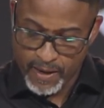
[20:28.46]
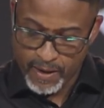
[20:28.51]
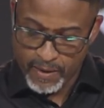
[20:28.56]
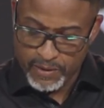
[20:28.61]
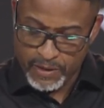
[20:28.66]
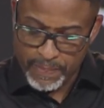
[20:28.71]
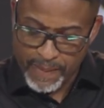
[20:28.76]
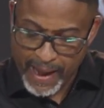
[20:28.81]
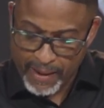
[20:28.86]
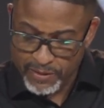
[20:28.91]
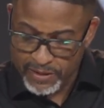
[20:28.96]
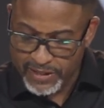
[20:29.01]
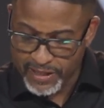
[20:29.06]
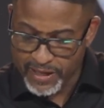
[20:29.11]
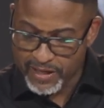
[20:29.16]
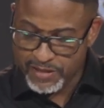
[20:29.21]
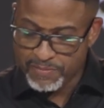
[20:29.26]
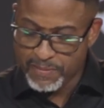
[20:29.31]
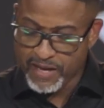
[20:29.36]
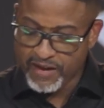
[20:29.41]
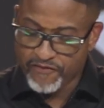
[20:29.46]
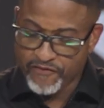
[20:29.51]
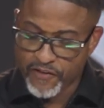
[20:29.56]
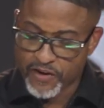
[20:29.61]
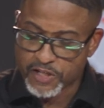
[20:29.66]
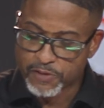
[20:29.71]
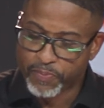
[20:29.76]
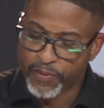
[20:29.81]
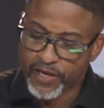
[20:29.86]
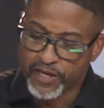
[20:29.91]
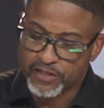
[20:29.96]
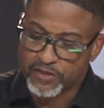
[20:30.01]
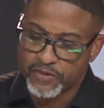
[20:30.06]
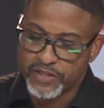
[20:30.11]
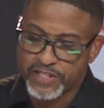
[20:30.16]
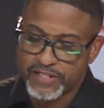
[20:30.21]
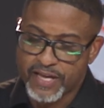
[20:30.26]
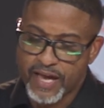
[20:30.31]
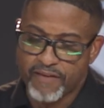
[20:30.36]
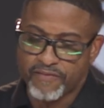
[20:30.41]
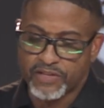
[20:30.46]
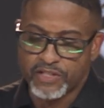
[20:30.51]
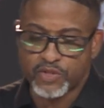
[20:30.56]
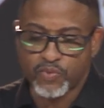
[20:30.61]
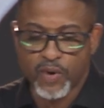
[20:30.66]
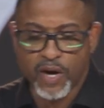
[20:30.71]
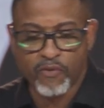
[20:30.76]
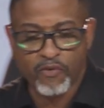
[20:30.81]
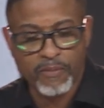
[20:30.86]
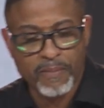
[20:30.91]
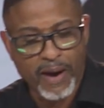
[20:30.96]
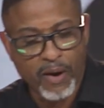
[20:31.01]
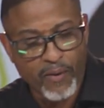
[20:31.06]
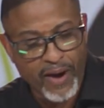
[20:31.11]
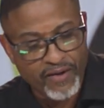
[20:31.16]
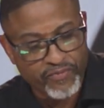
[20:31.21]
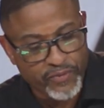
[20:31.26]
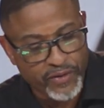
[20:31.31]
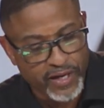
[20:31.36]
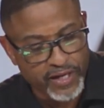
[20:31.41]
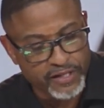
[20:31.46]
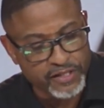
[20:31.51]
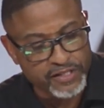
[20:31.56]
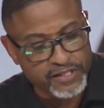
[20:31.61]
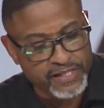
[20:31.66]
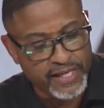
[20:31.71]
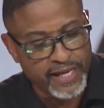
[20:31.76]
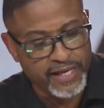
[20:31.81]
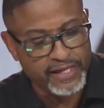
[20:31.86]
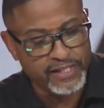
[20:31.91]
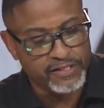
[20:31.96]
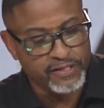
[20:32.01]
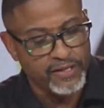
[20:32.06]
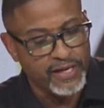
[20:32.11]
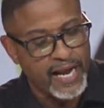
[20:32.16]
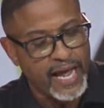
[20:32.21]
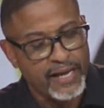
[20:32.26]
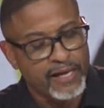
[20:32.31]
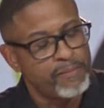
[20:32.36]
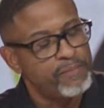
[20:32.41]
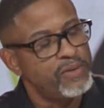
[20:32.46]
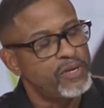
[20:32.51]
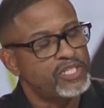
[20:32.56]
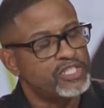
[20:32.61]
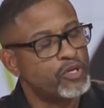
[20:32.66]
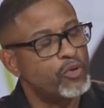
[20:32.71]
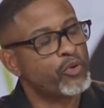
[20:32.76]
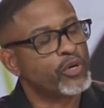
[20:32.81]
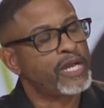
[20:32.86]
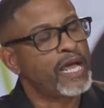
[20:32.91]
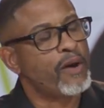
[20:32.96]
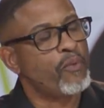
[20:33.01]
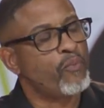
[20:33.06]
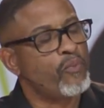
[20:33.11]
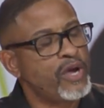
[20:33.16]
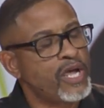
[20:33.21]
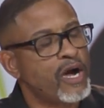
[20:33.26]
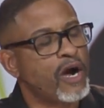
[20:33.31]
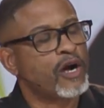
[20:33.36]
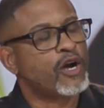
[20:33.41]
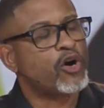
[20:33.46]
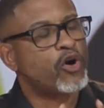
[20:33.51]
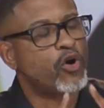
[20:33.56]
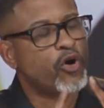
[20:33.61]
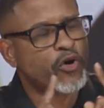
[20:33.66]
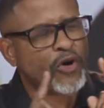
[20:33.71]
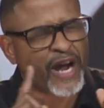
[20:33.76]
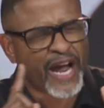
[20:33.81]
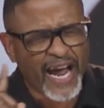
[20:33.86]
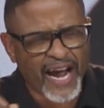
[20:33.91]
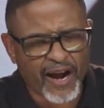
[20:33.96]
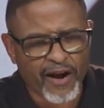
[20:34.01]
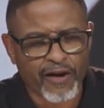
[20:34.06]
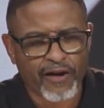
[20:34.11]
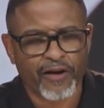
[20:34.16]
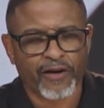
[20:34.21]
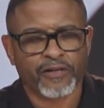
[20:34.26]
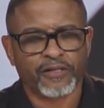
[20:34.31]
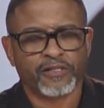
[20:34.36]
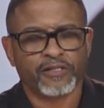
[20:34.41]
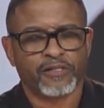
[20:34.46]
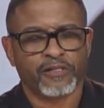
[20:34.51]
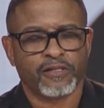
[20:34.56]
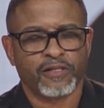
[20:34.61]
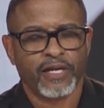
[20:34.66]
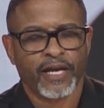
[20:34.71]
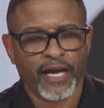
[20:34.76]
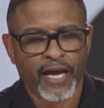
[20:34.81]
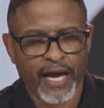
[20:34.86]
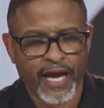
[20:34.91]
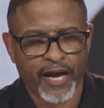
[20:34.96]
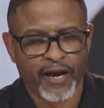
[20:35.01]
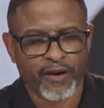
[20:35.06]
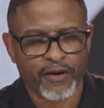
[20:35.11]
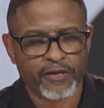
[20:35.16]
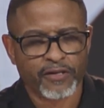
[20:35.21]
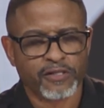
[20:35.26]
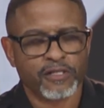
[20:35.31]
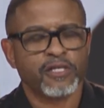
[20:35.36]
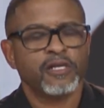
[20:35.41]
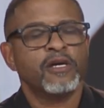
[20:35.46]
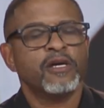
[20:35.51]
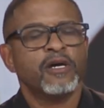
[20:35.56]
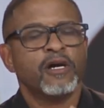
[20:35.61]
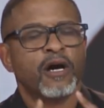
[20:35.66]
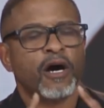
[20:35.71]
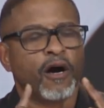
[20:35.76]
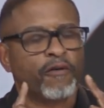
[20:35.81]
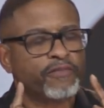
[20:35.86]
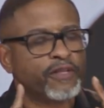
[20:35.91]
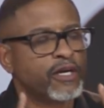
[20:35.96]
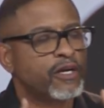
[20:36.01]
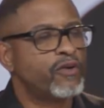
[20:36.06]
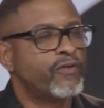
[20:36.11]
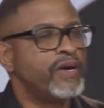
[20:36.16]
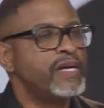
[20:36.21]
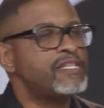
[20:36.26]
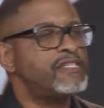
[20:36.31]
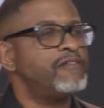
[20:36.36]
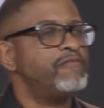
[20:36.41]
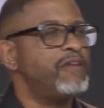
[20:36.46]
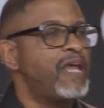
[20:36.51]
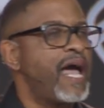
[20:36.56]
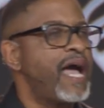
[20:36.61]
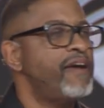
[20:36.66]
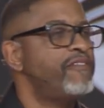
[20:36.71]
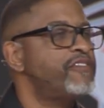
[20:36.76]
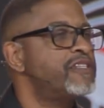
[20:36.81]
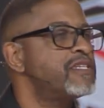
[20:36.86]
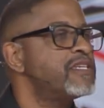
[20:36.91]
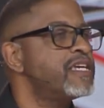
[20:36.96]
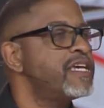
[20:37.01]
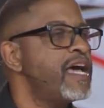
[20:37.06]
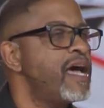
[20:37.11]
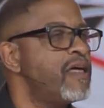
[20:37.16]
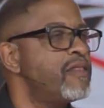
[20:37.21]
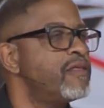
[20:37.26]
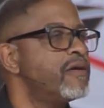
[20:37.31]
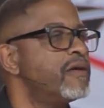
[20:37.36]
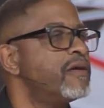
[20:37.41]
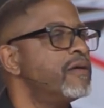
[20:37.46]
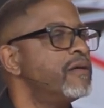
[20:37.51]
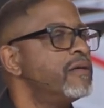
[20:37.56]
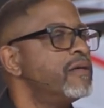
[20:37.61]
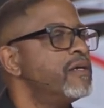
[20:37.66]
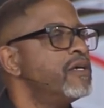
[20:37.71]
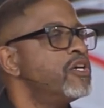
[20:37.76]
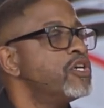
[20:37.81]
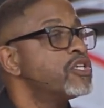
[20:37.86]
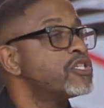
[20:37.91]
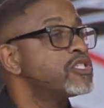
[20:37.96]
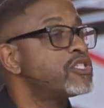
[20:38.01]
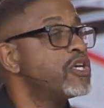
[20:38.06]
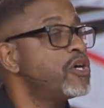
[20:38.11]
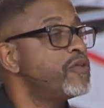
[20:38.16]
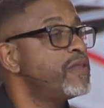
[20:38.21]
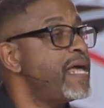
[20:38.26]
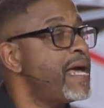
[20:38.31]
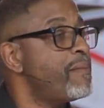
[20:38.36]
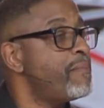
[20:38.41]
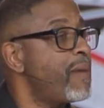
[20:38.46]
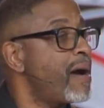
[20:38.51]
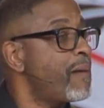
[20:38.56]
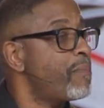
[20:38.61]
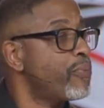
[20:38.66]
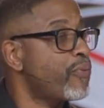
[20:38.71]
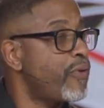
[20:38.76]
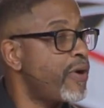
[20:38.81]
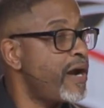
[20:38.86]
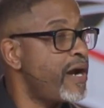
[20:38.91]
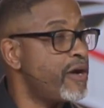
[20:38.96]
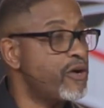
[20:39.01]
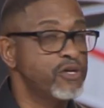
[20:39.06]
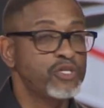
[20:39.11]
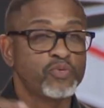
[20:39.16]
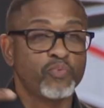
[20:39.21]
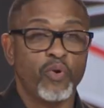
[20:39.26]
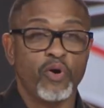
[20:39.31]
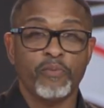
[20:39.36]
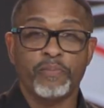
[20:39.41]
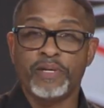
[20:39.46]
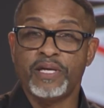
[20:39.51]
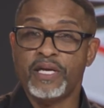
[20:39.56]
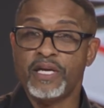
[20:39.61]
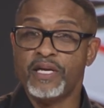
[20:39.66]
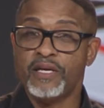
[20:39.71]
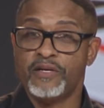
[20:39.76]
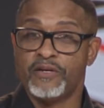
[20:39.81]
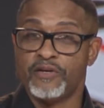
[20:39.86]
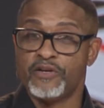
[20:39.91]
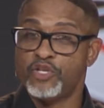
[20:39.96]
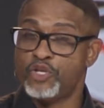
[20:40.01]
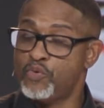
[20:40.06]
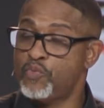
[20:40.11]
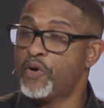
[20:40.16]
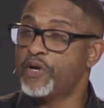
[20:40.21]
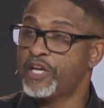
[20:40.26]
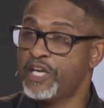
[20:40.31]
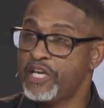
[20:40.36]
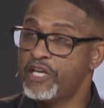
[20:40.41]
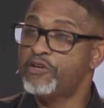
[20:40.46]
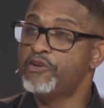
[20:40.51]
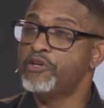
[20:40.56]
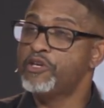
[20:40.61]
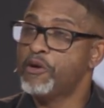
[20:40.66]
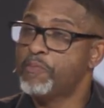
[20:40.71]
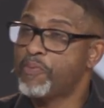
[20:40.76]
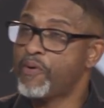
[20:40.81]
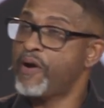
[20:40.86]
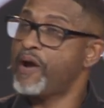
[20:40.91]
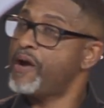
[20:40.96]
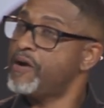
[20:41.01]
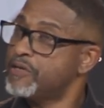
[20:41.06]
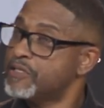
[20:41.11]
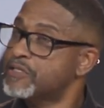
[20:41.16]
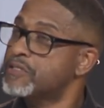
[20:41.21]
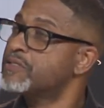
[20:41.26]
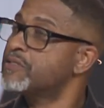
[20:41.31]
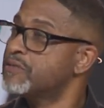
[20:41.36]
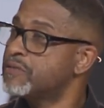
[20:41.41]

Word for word: The Bible tells me in 1 Peter 3 7, dwell with my wife with understanding so that I can be, so that we are co heirs, heirs of the grace of life together, so that my prayers won't be hindered. You want to hinder your prayers?